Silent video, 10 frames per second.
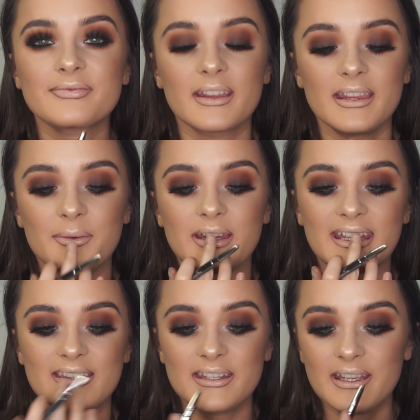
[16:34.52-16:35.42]
And then when I
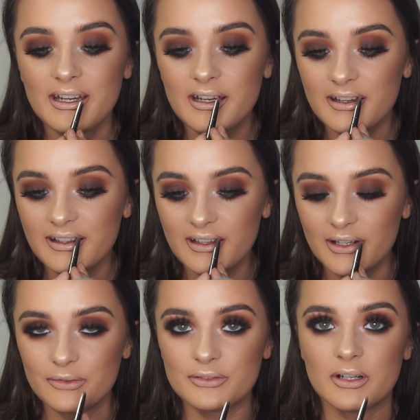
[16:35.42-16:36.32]
get to here, I can
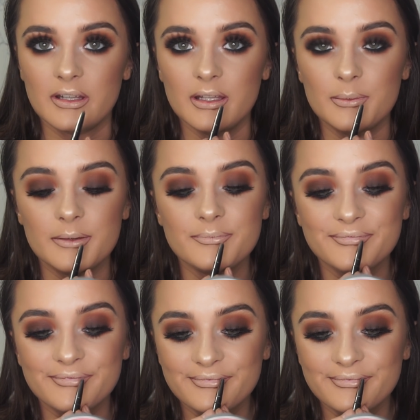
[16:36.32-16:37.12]
overdraw a little bit.